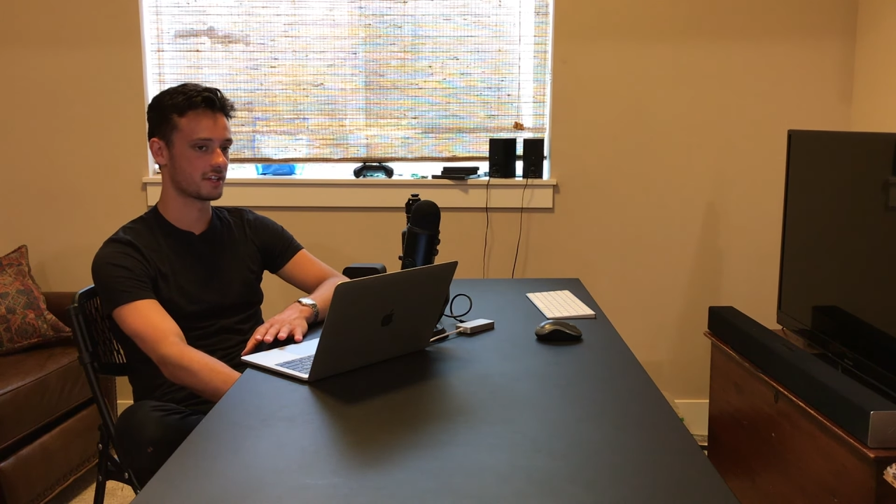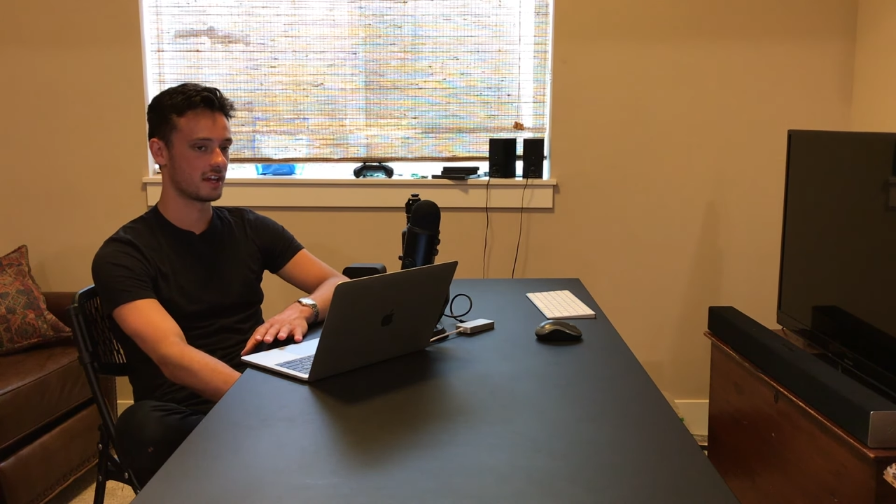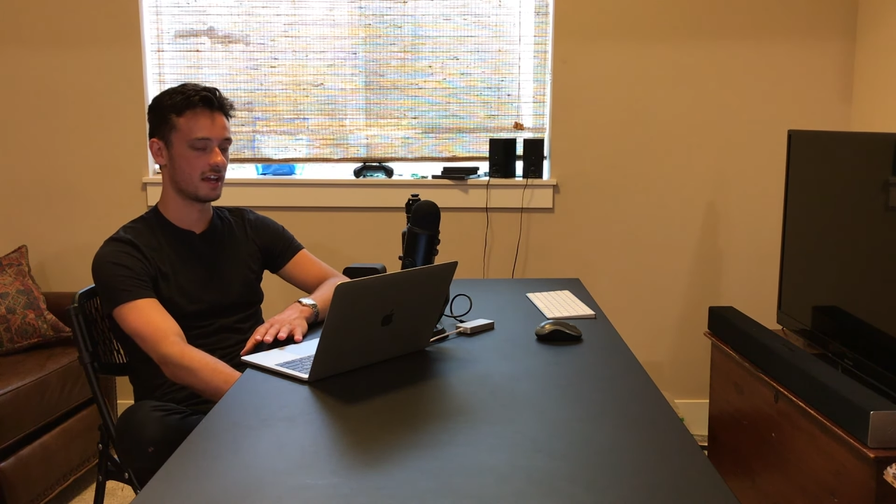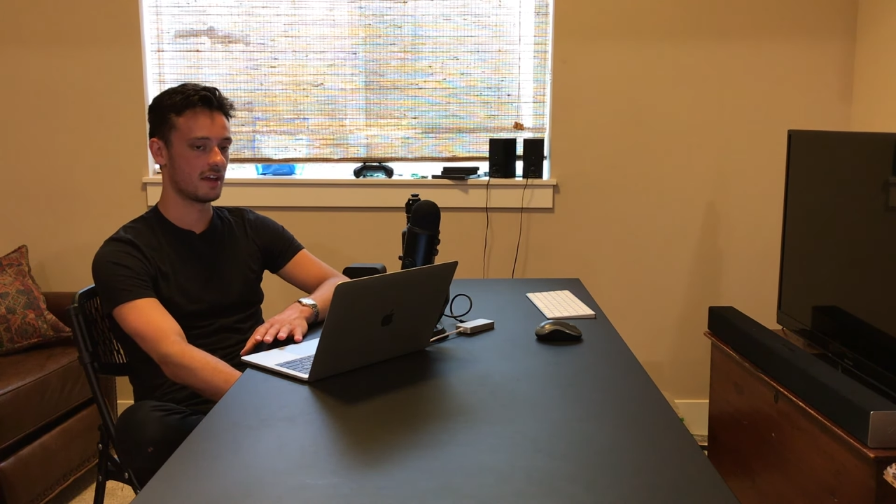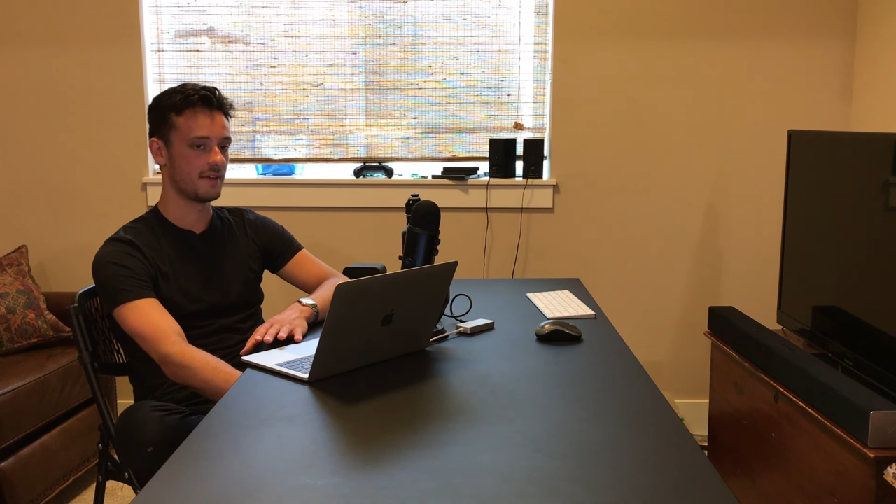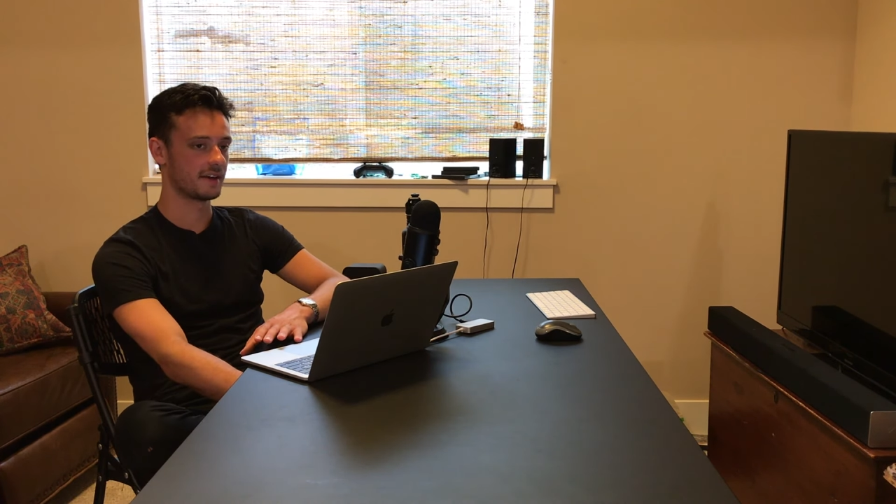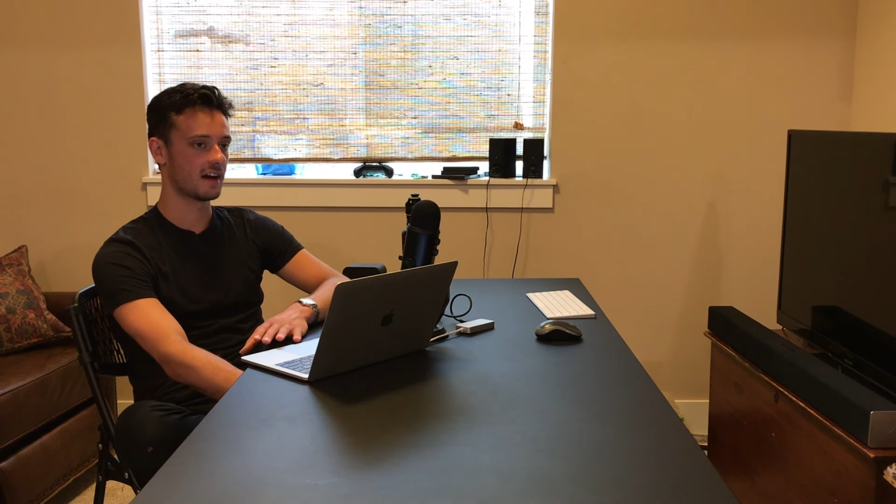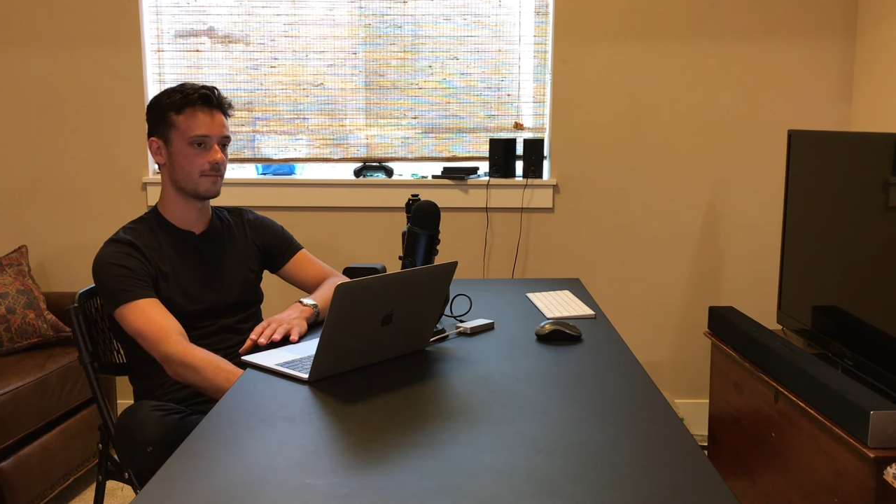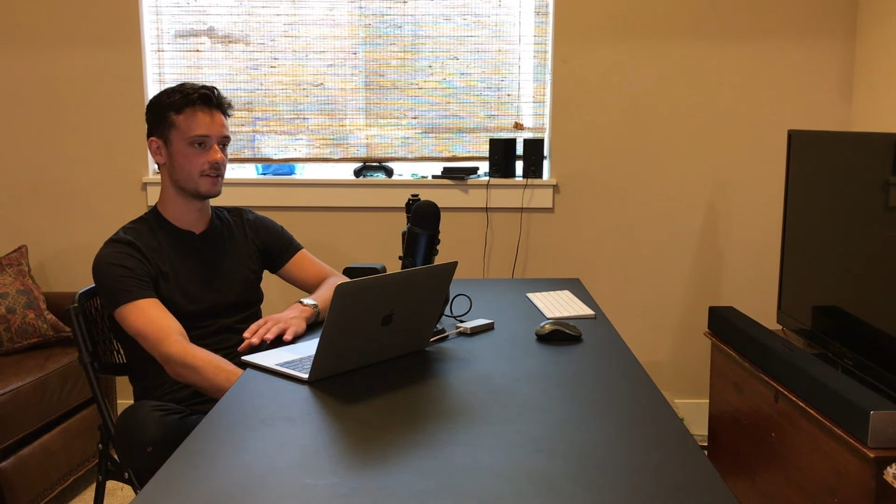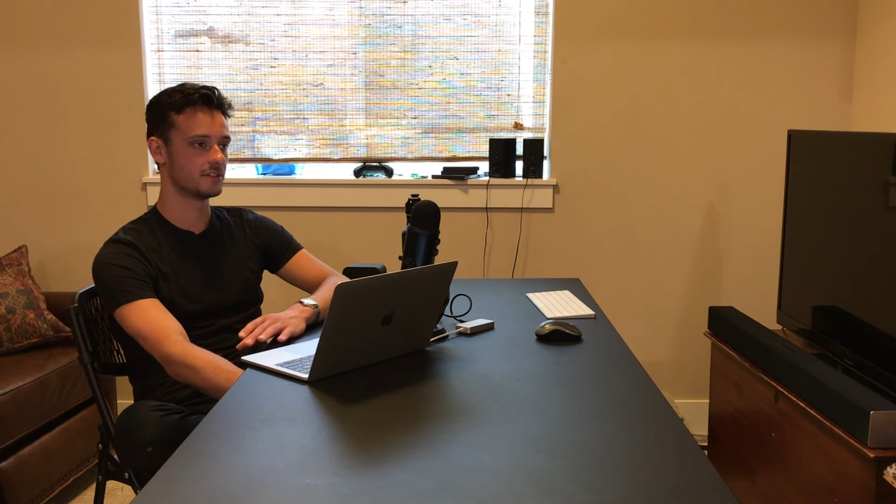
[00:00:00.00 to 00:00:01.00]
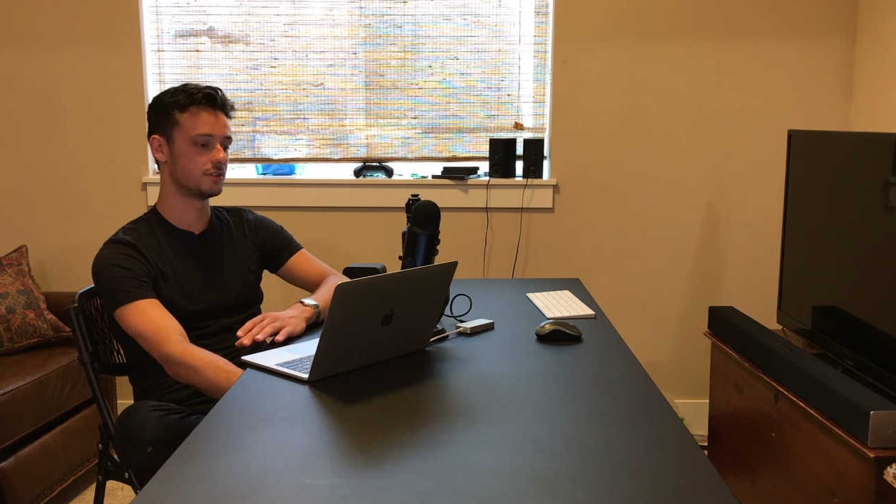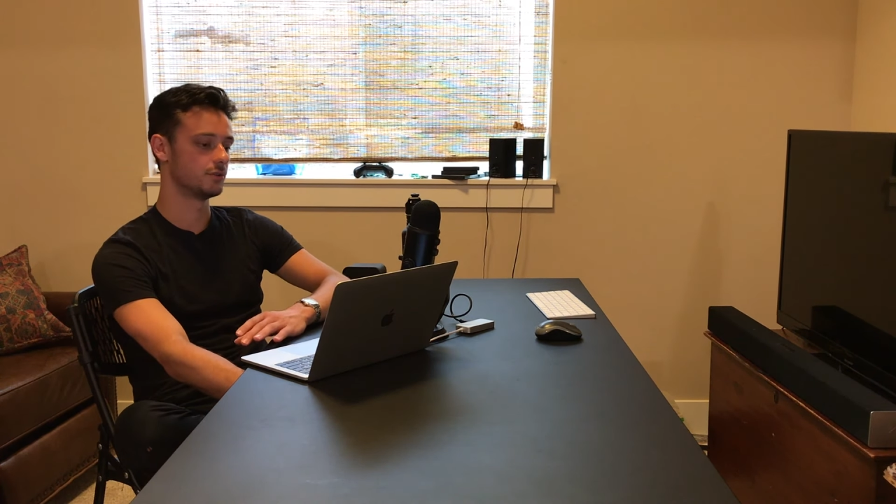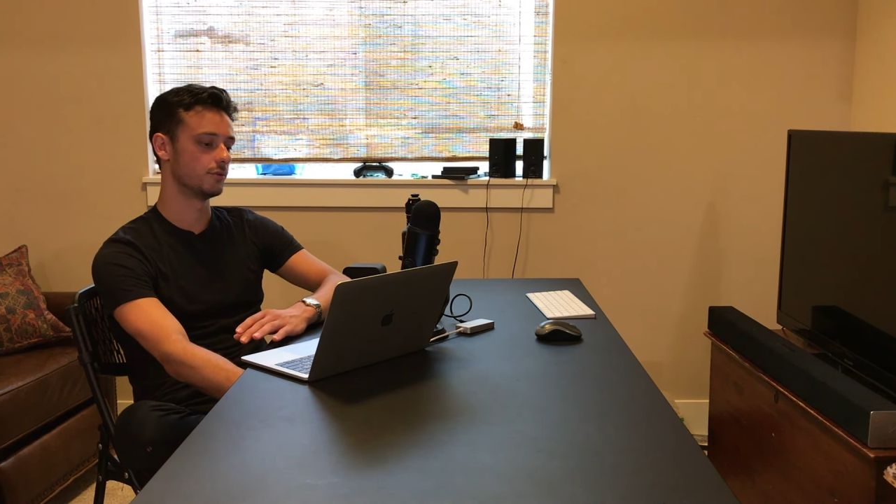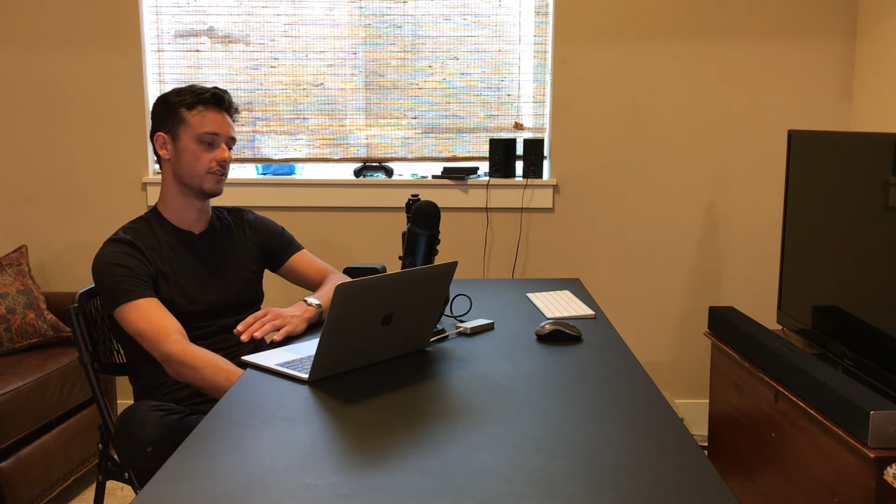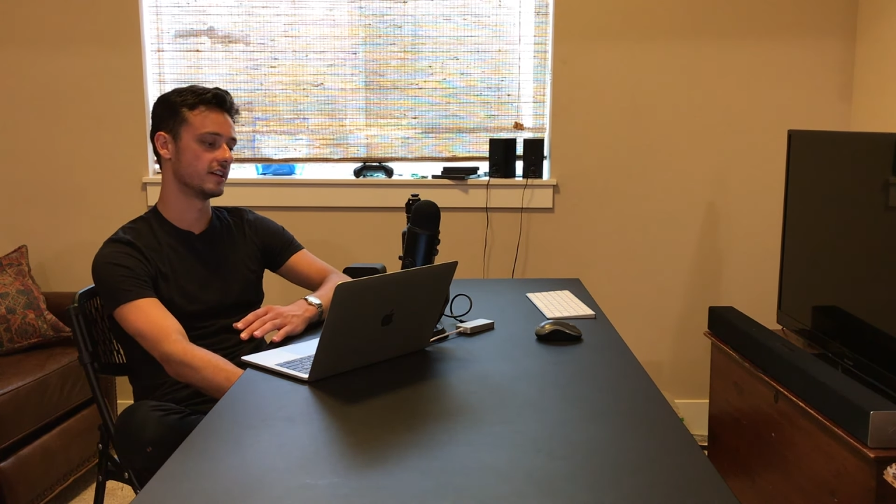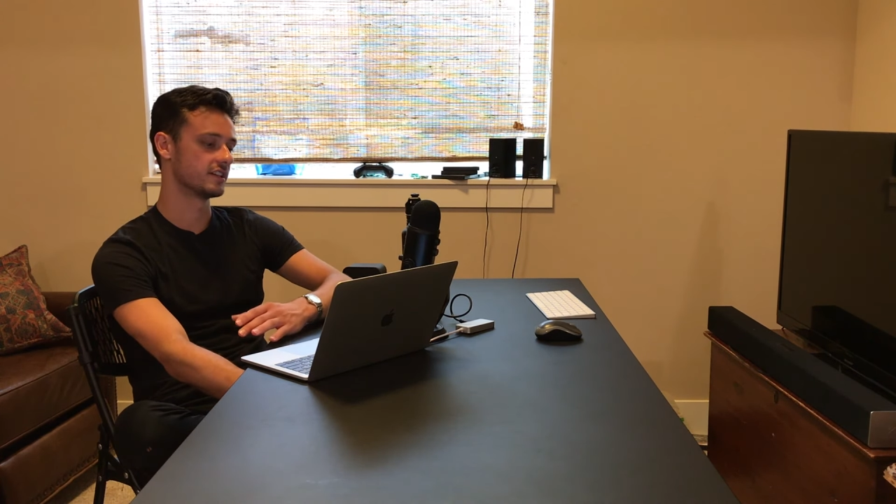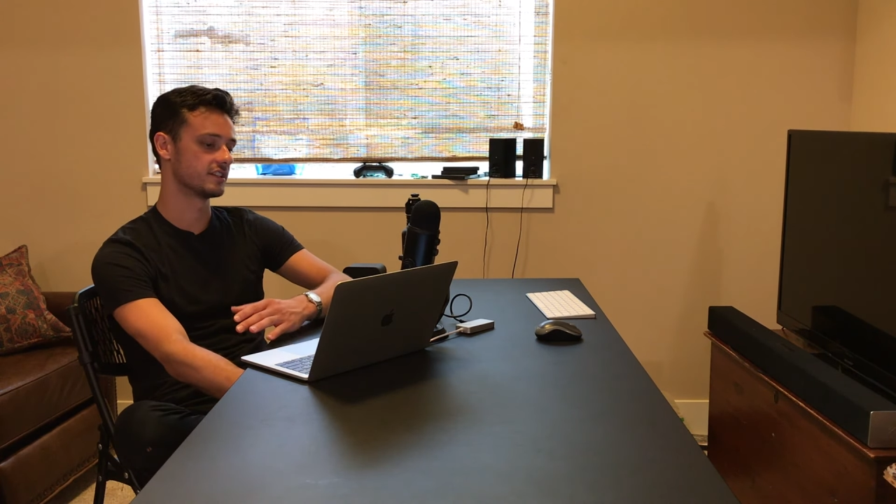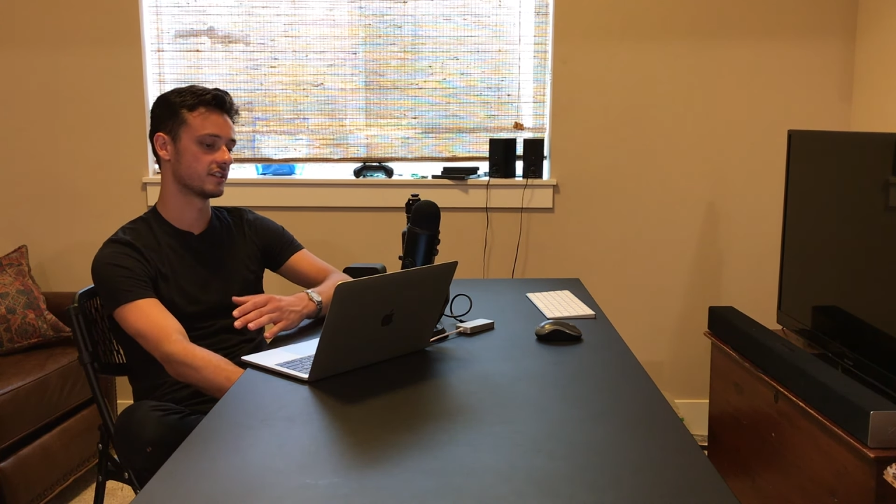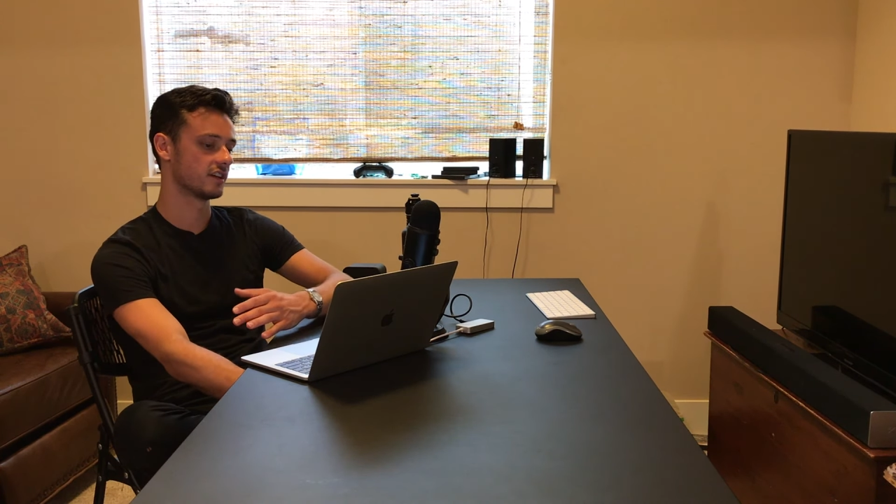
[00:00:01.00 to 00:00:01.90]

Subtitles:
And they come into this